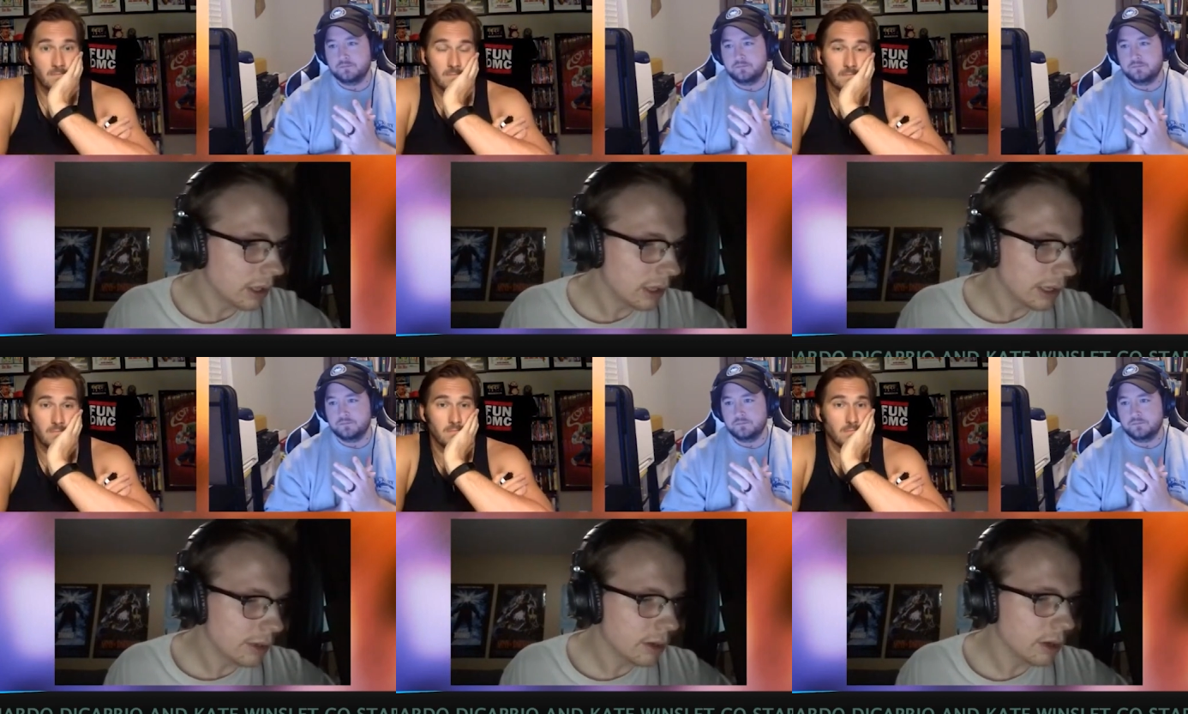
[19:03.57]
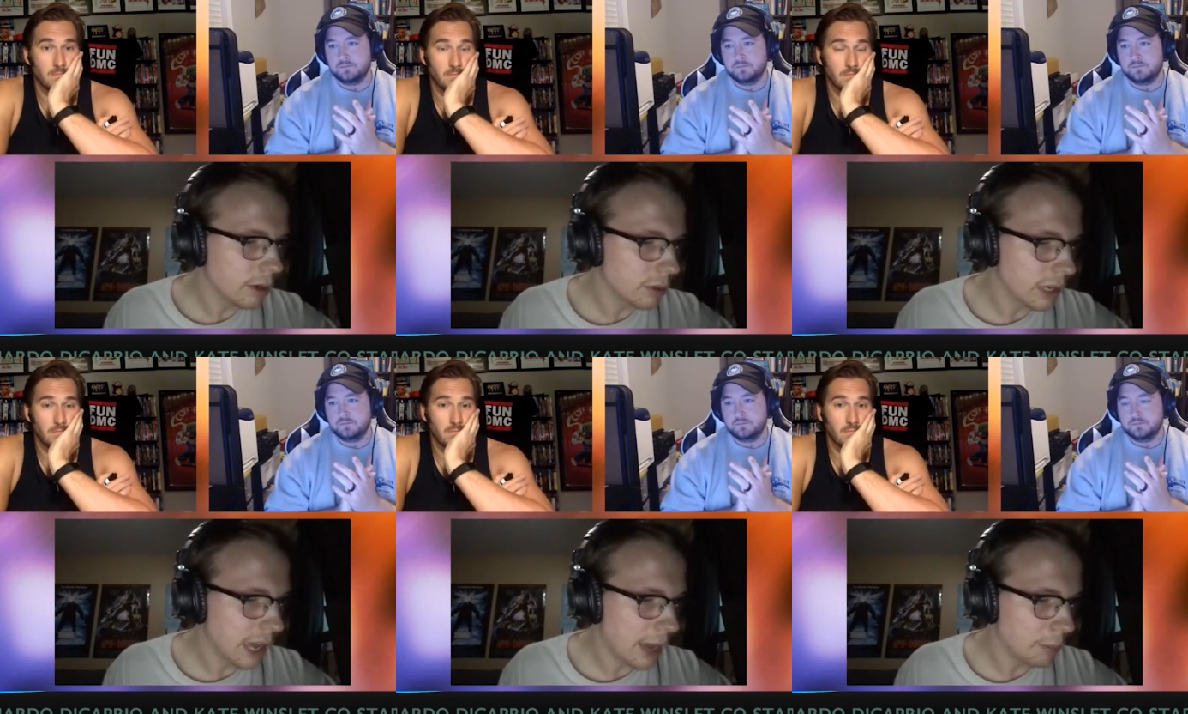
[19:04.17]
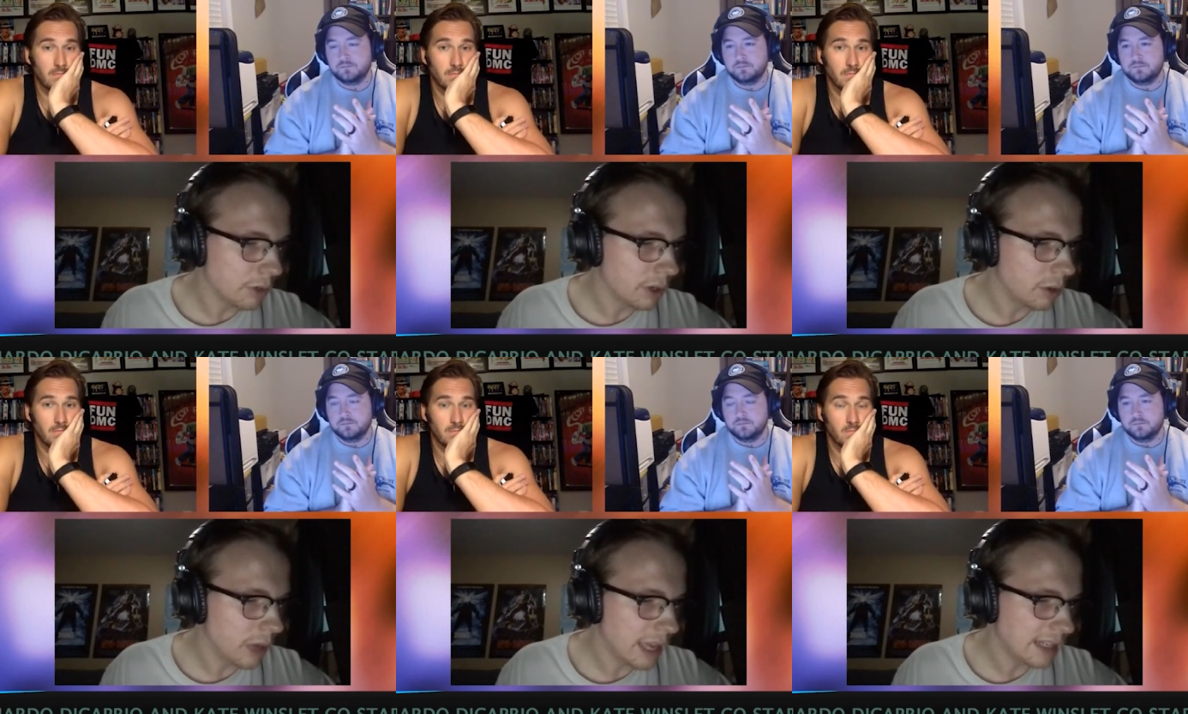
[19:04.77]
Speaker 1: Leonardo
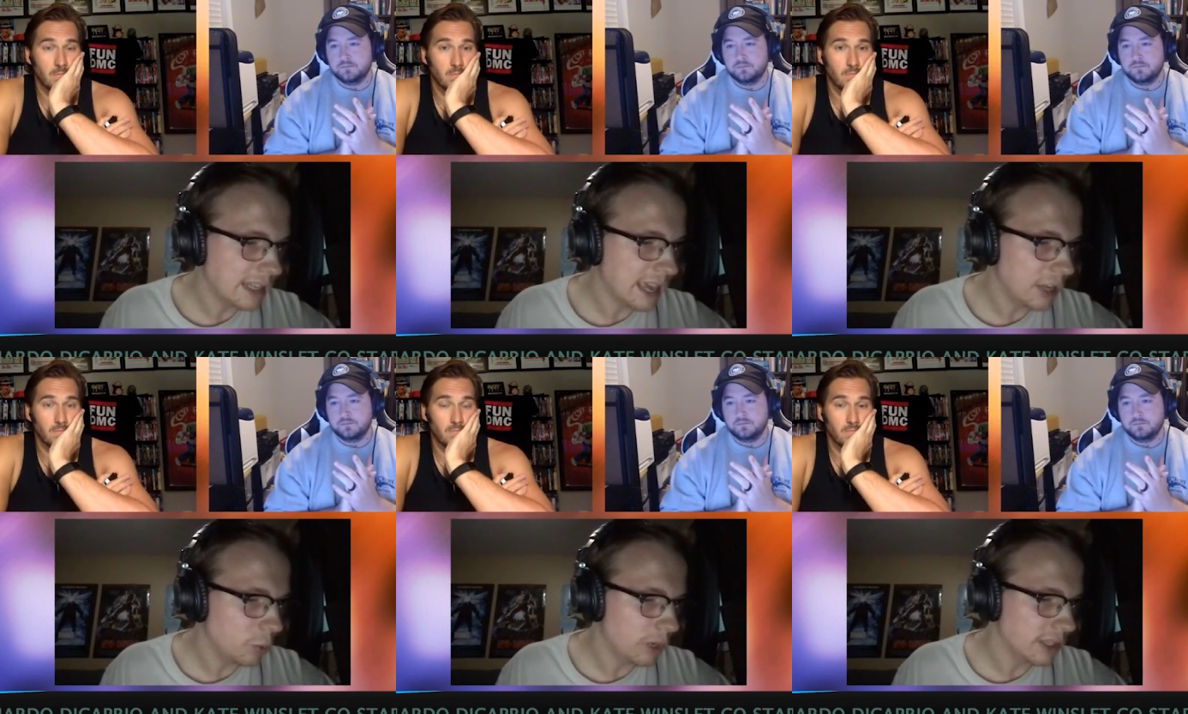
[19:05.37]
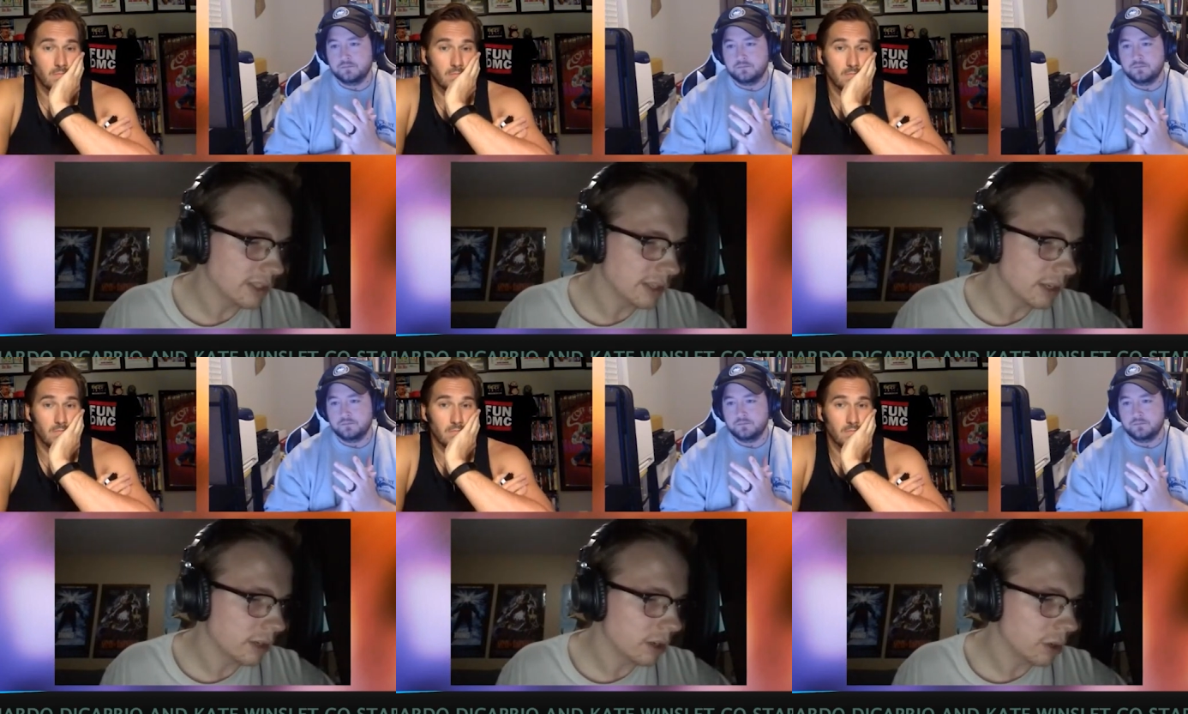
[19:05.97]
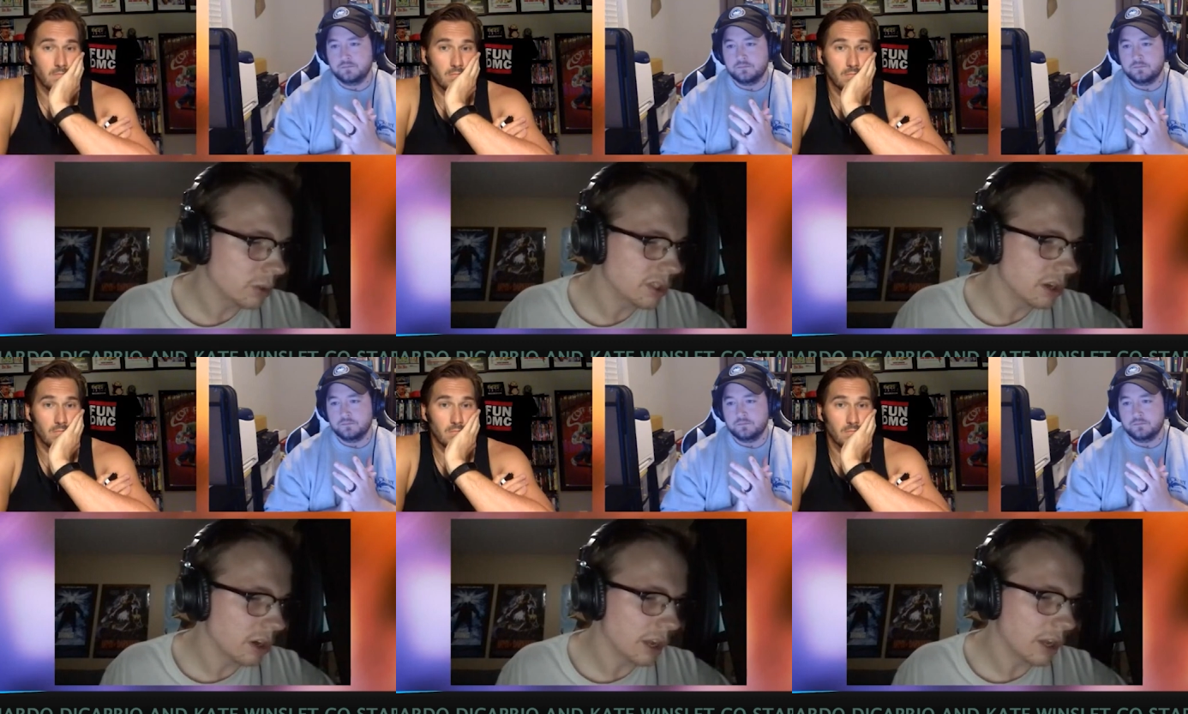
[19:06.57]
DiCaprio and Kate Winslet
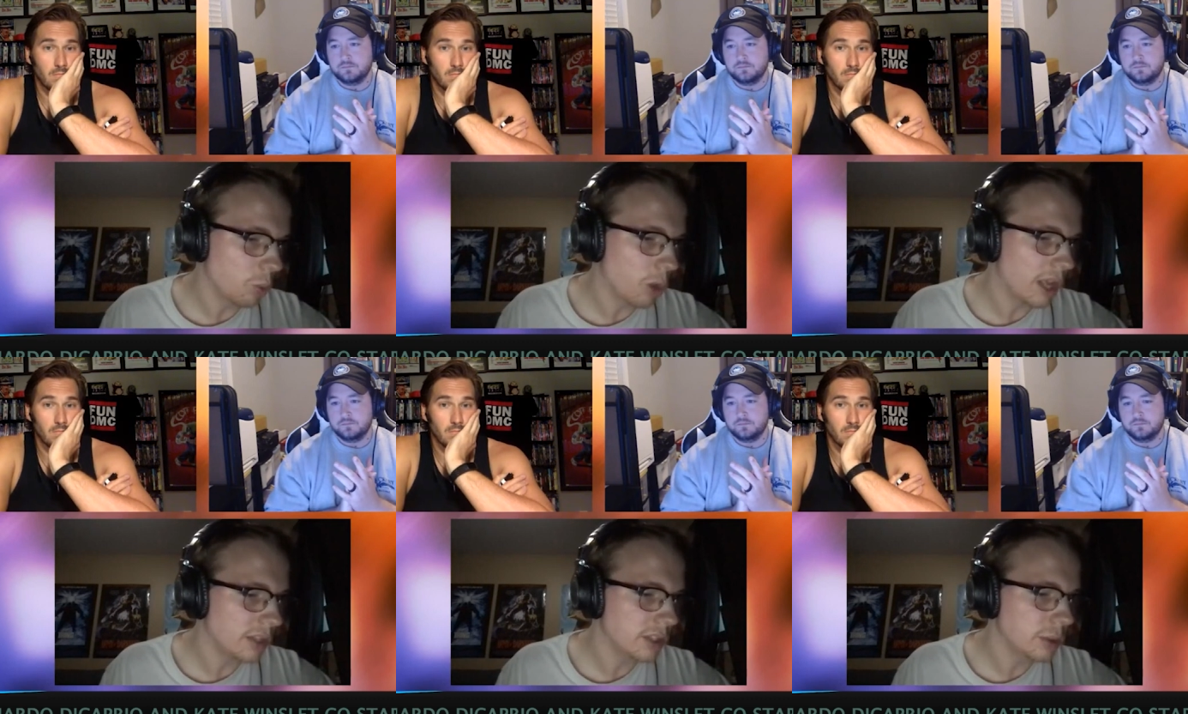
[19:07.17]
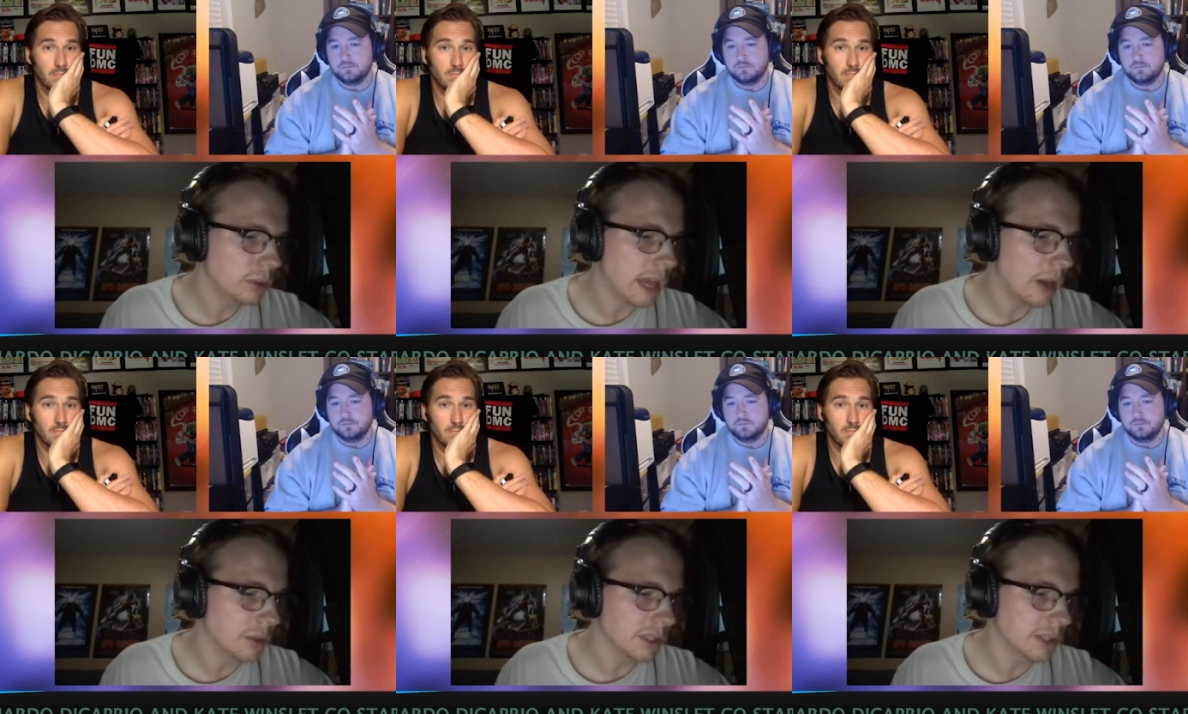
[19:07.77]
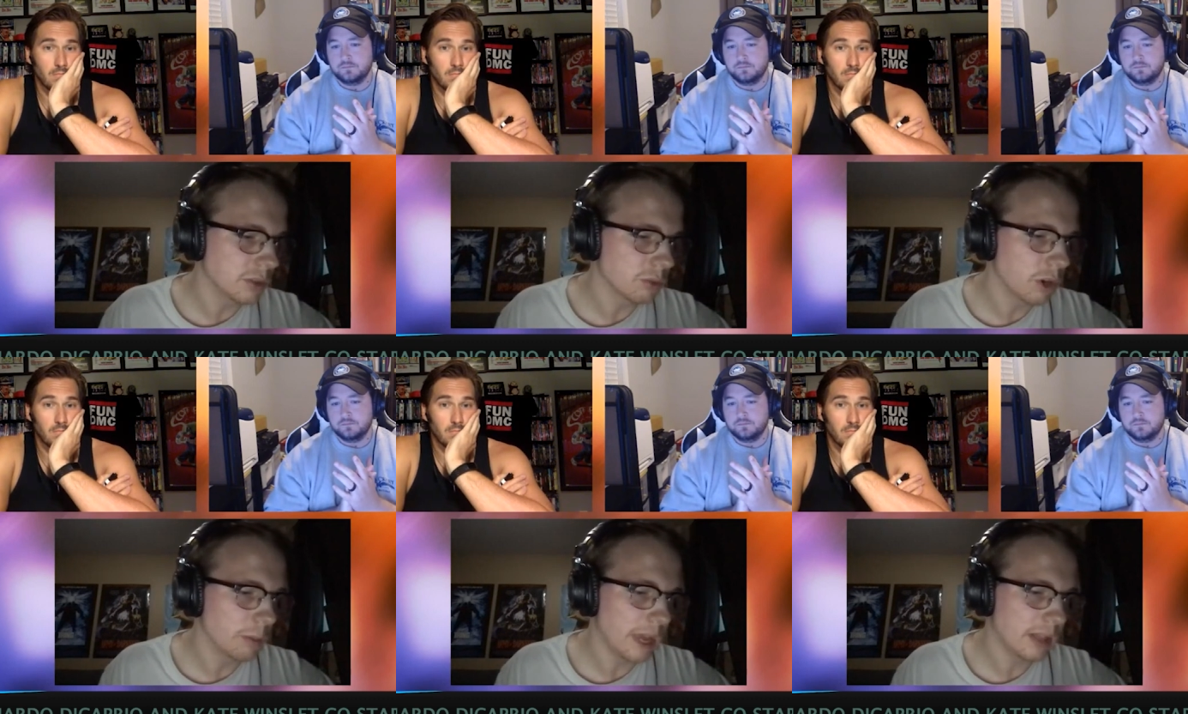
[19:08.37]
co-star in what 2000s
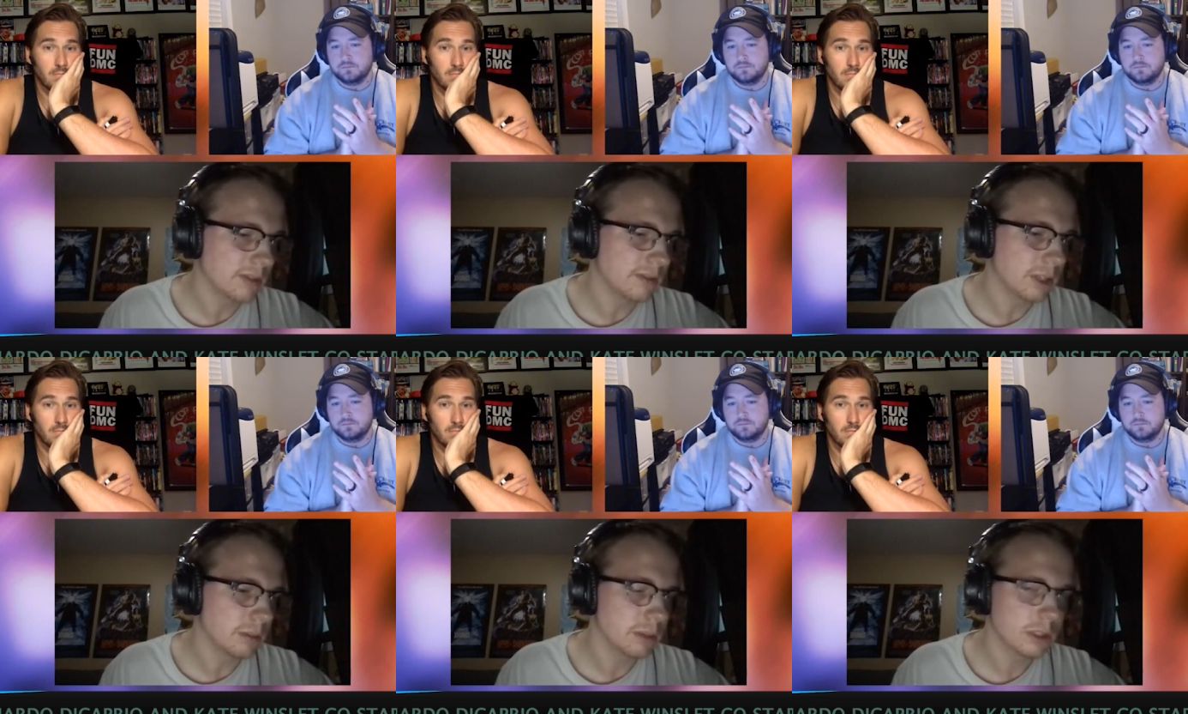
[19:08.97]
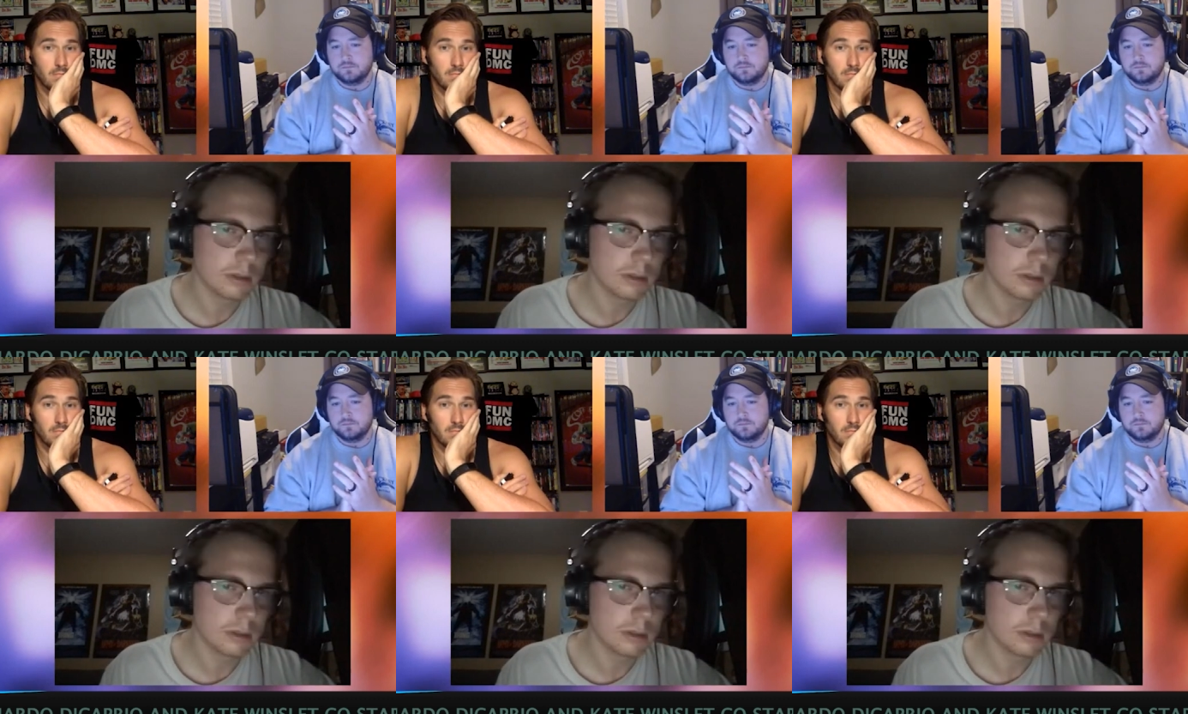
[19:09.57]
romance film?